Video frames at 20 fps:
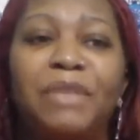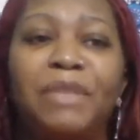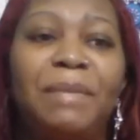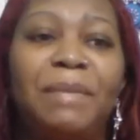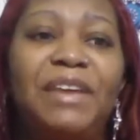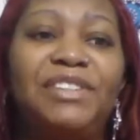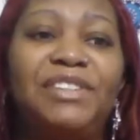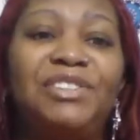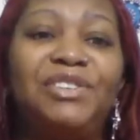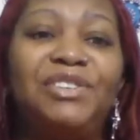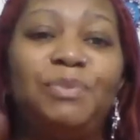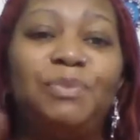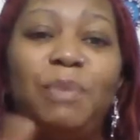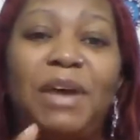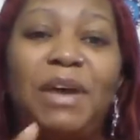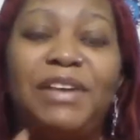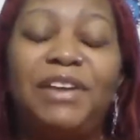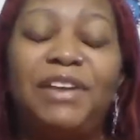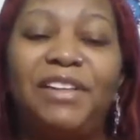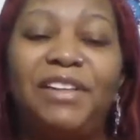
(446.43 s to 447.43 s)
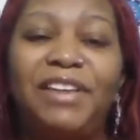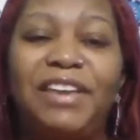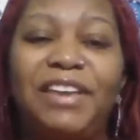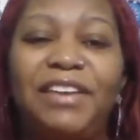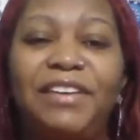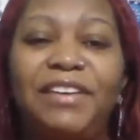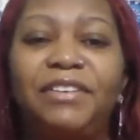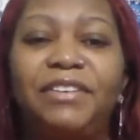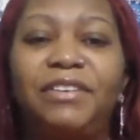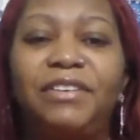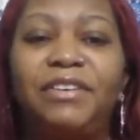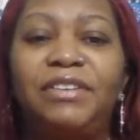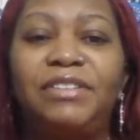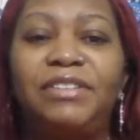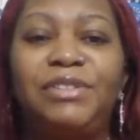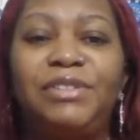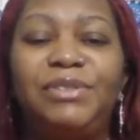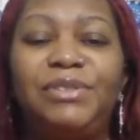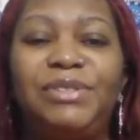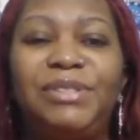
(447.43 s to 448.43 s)
Make sure while y'all here on
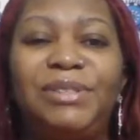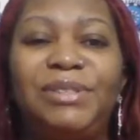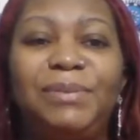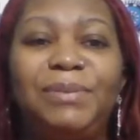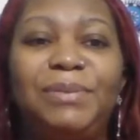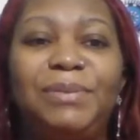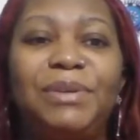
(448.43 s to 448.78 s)
YouTube,